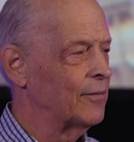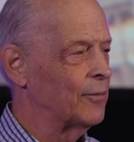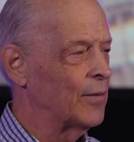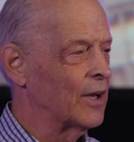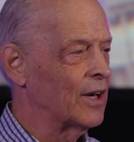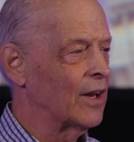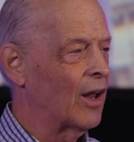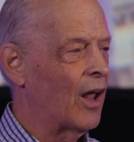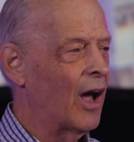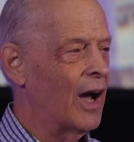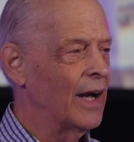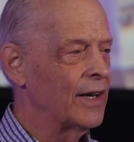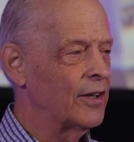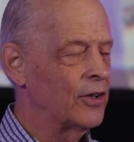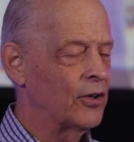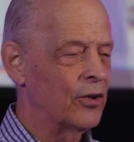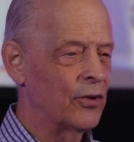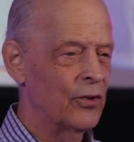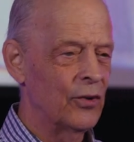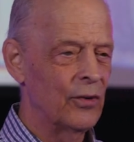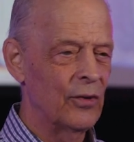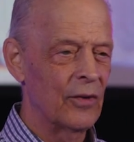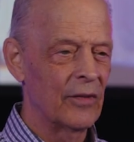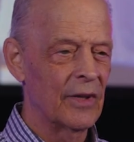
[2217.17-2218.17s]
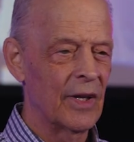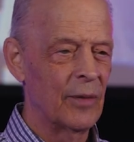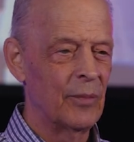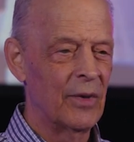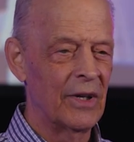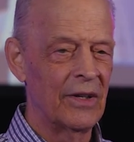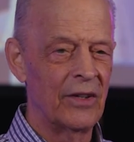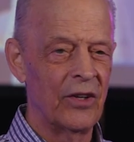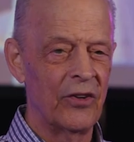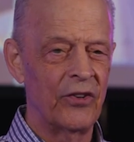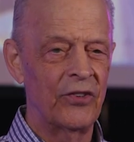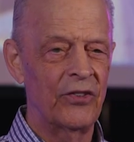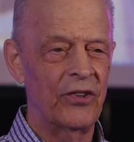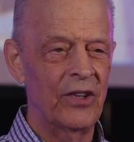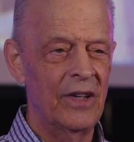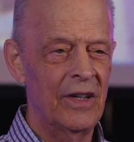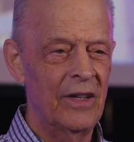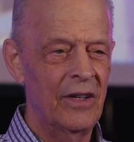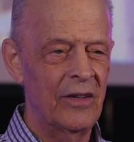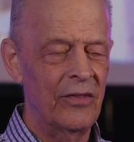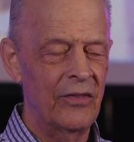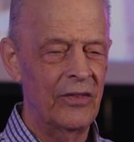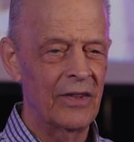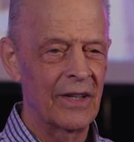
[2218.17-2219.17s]
they've been lied to, they've been
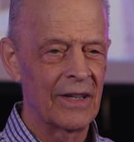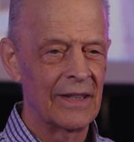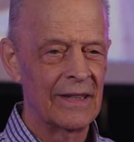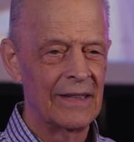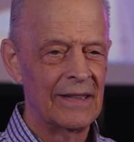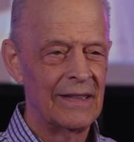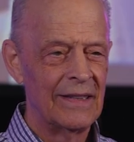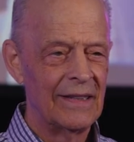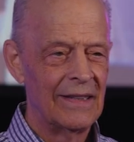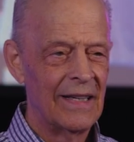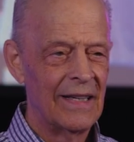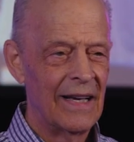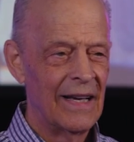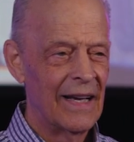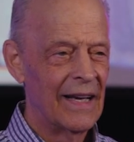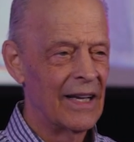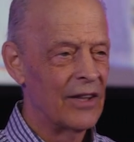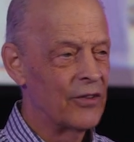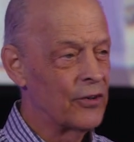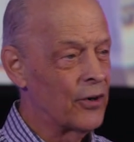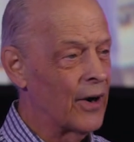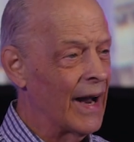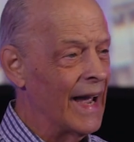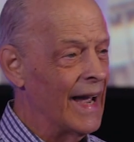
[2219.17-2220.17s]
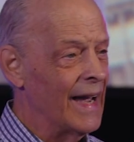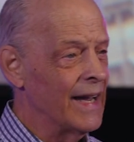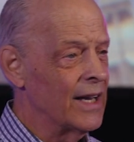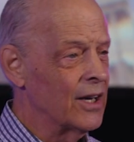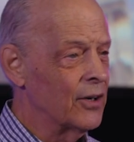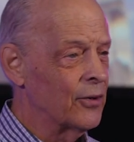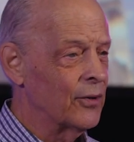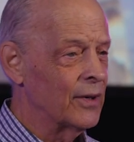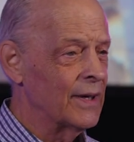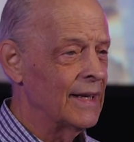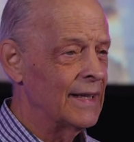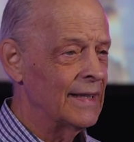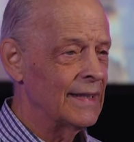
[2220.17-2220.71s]
deceived, and they're angry,